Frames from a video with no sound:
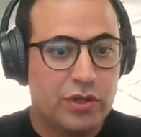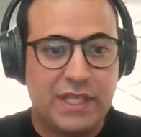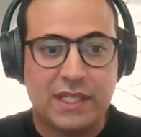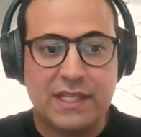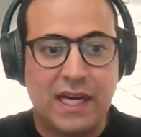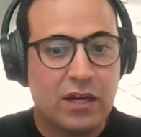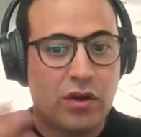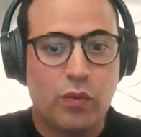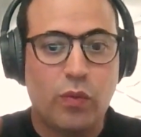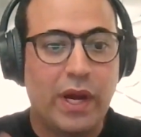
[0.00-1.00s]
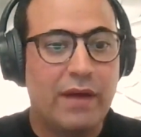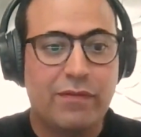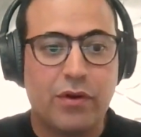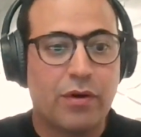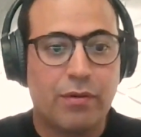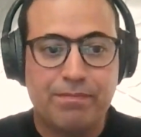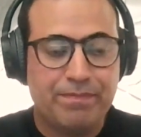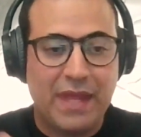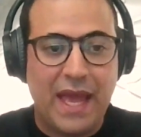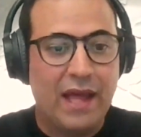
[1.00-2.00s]
or TikTok or whatever
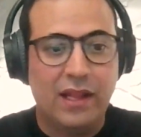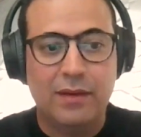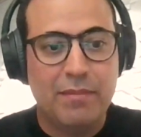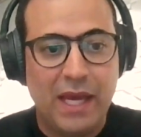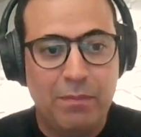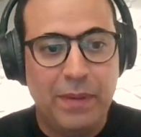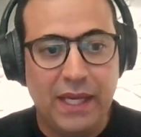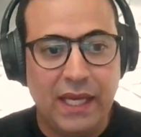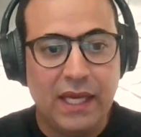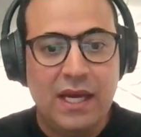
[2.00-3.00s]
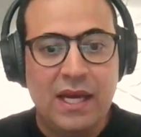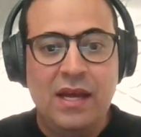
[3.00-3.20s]
the hell it may be,